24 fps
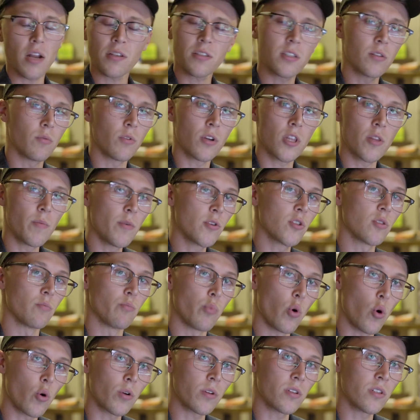honestly, one of the most
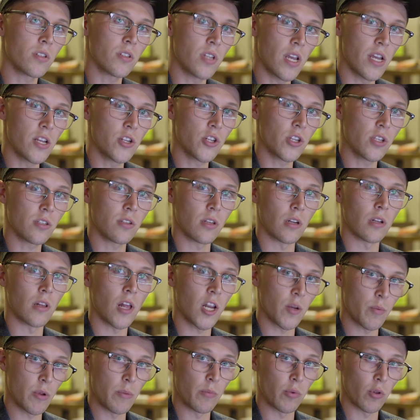important stages that a
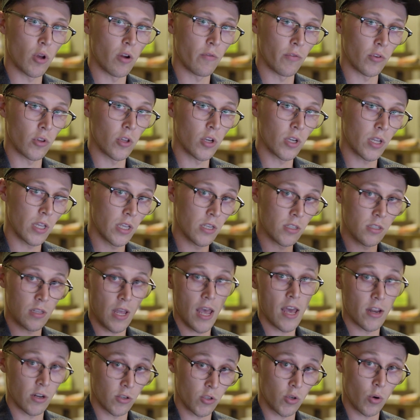lot of people overlook is
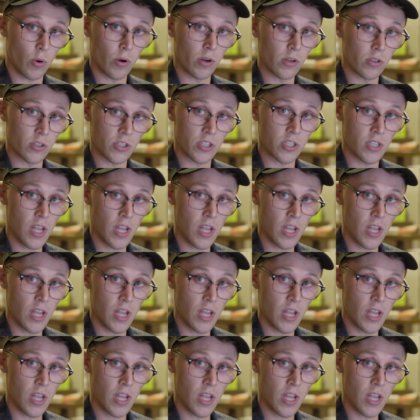the editorial